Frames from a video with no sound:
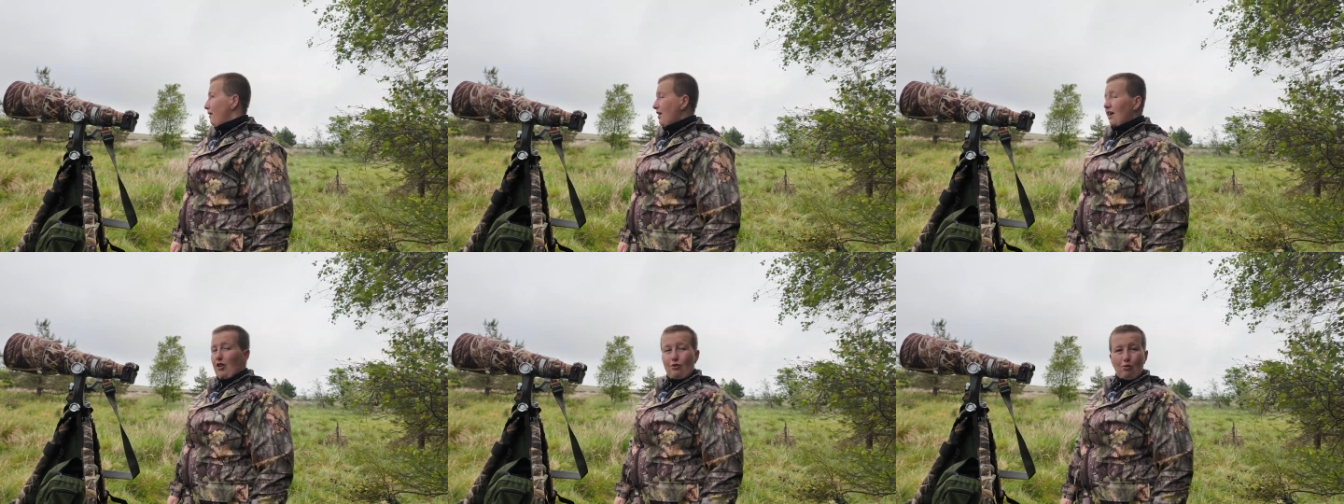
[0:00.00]

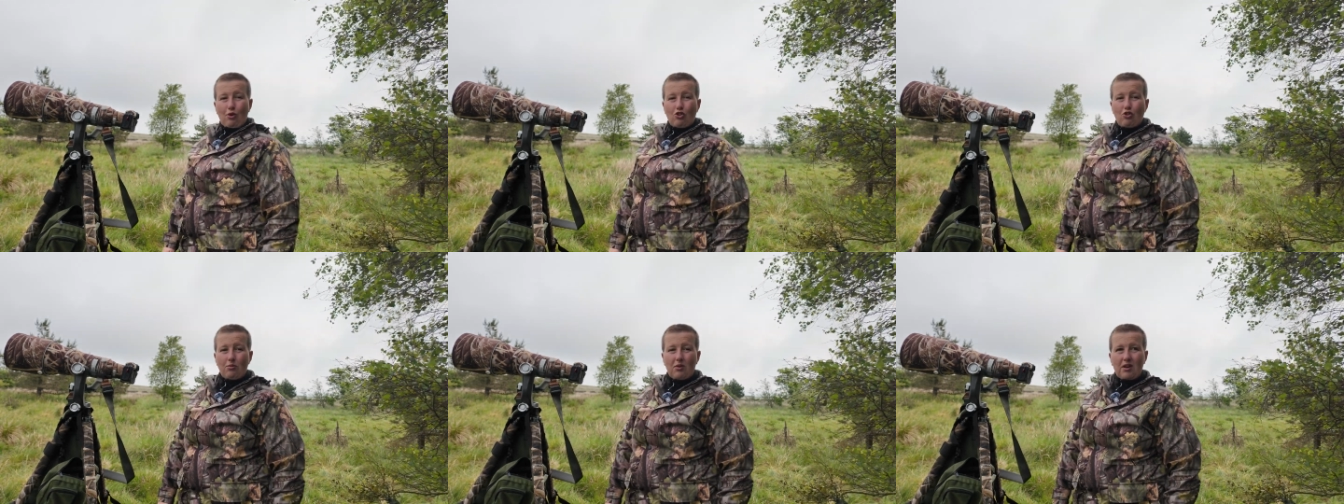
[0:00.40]
Keeps
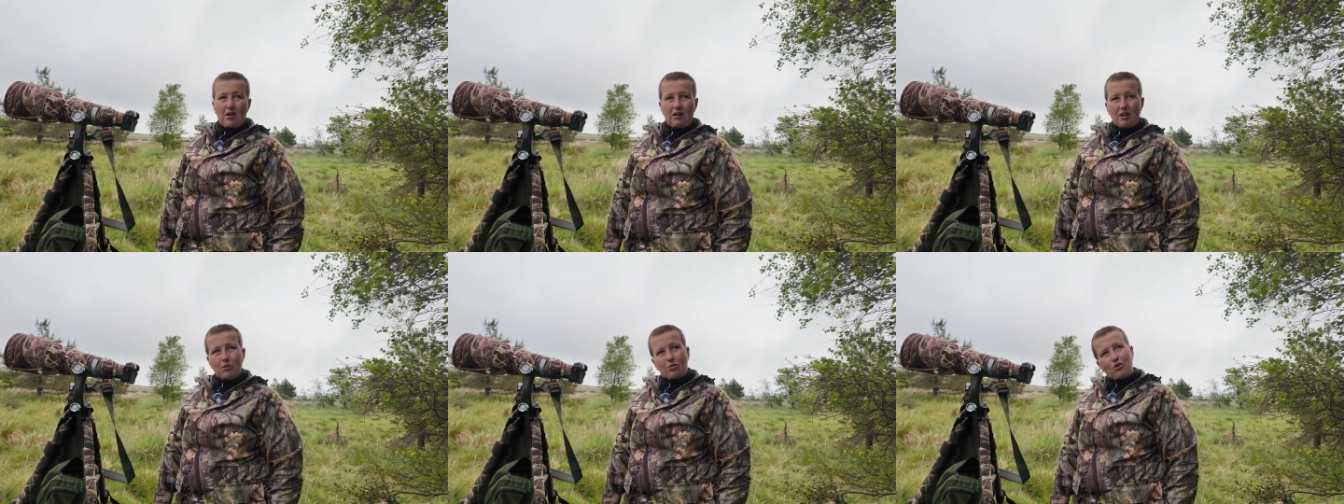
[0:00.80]
watching me,
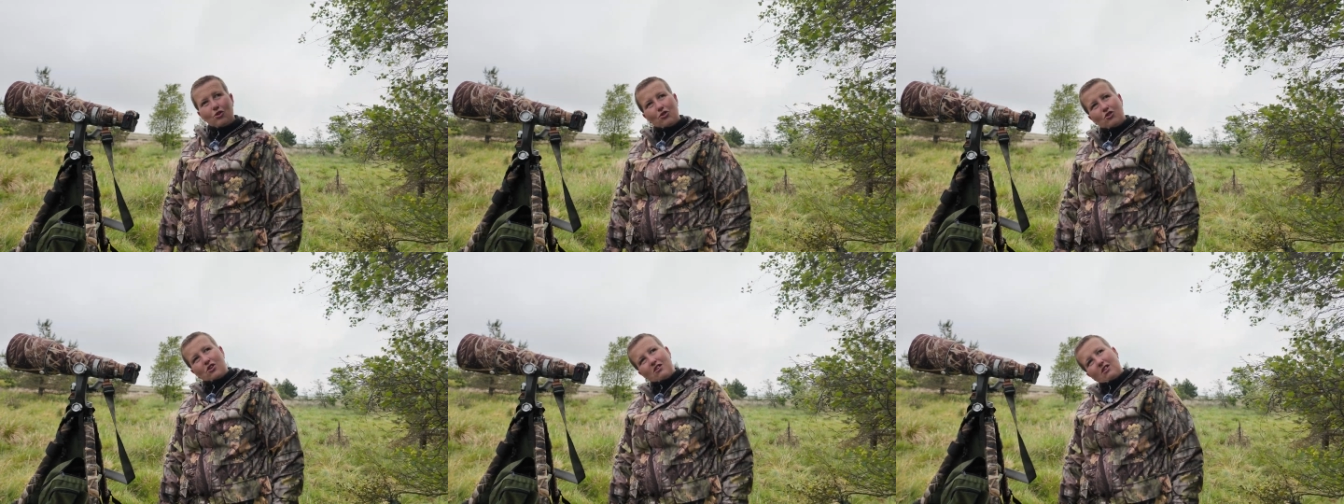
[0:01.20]
keeps
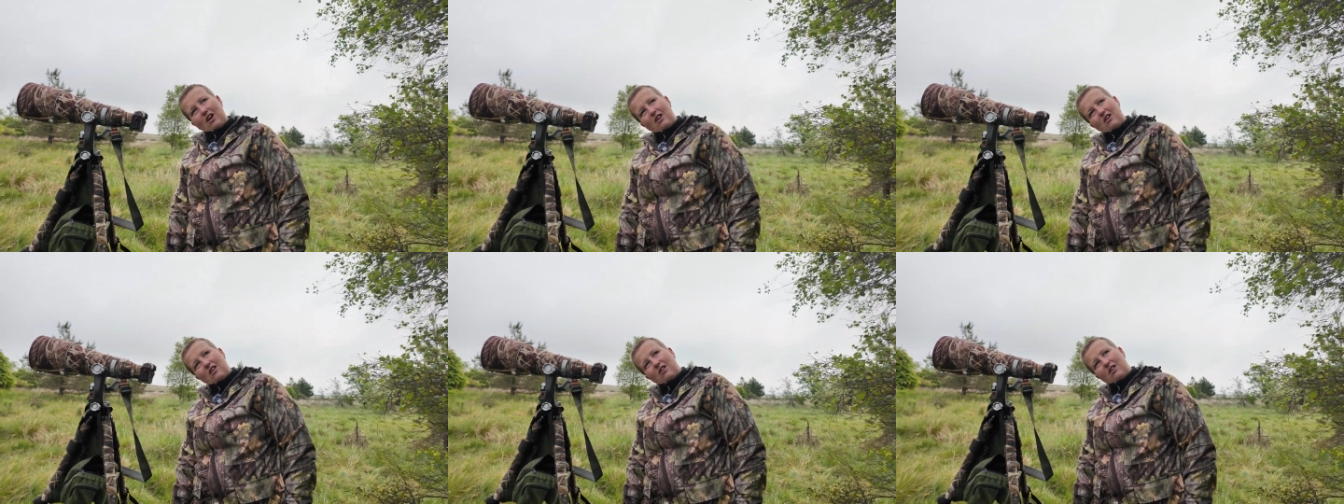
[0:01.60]
tilting its
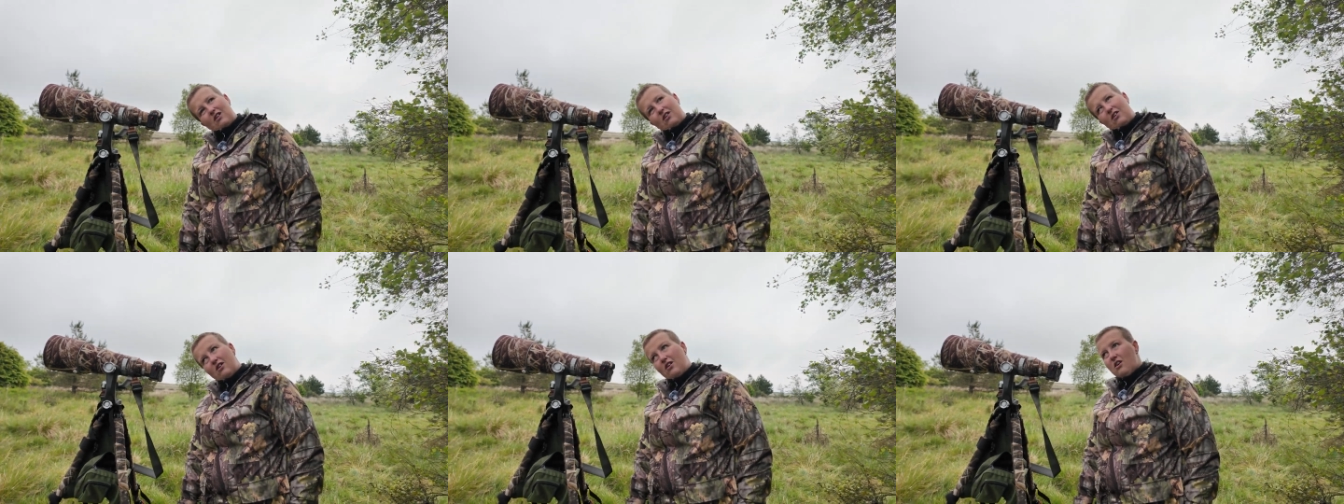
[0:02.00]
head
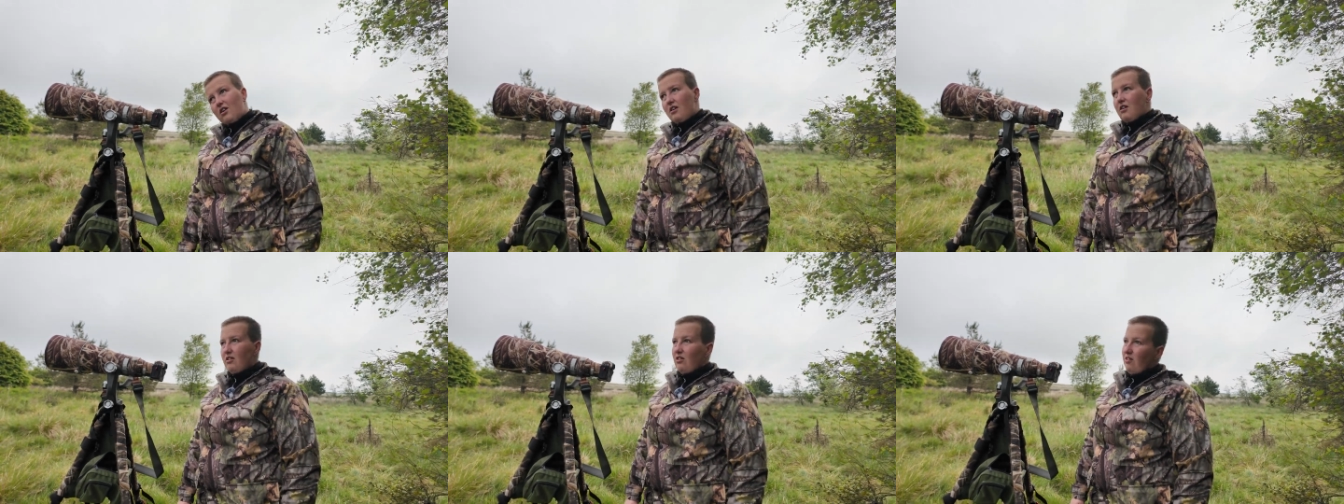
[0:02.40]

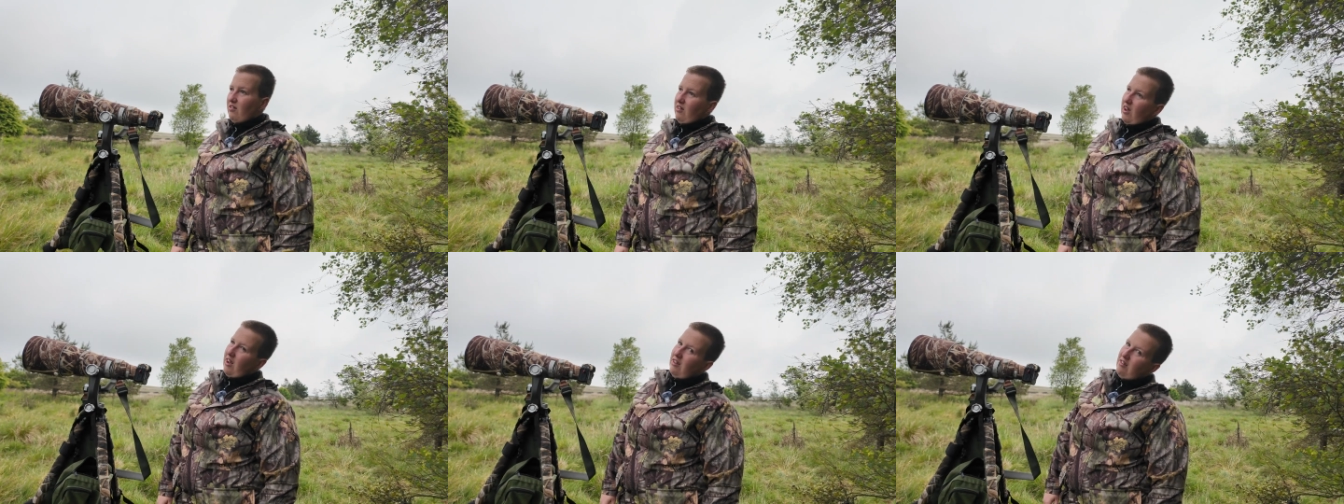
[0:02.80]
sort of
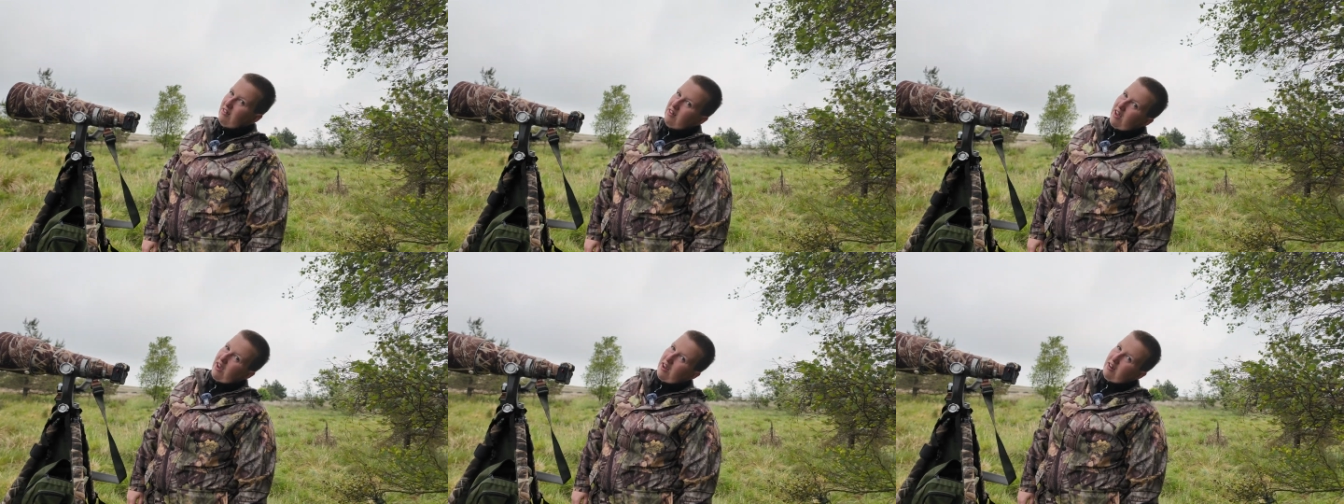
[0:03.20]
side to
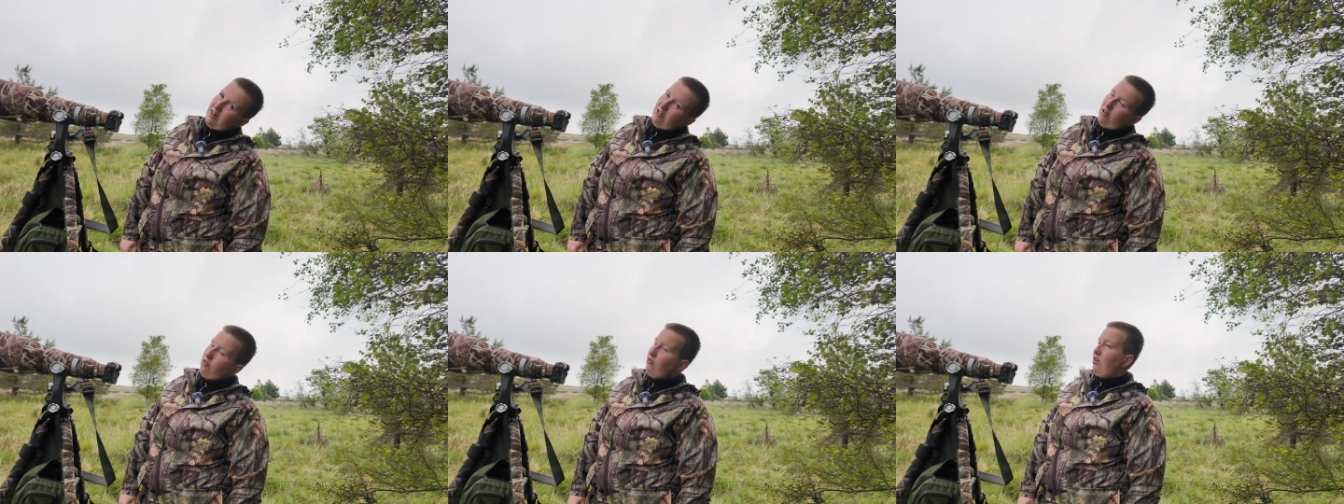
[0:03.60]
side,
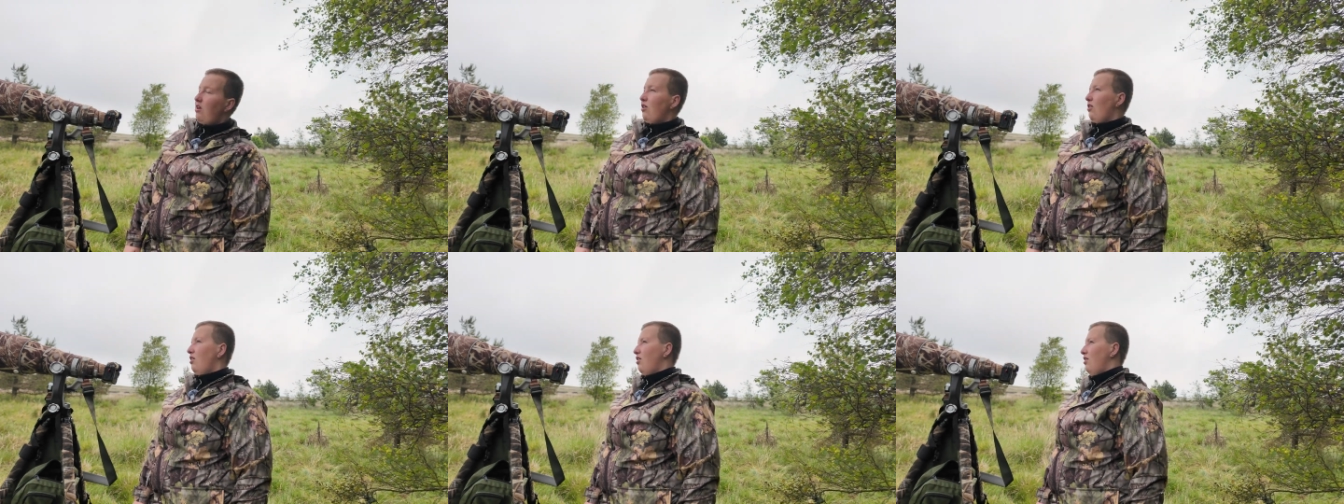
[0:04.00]
sort of trying
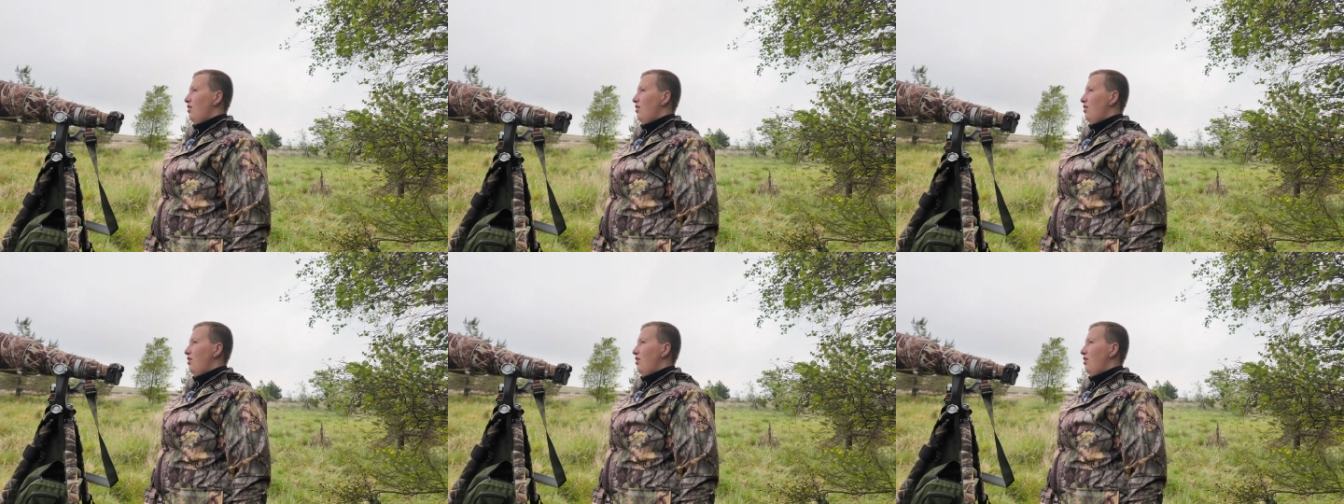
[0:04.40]
to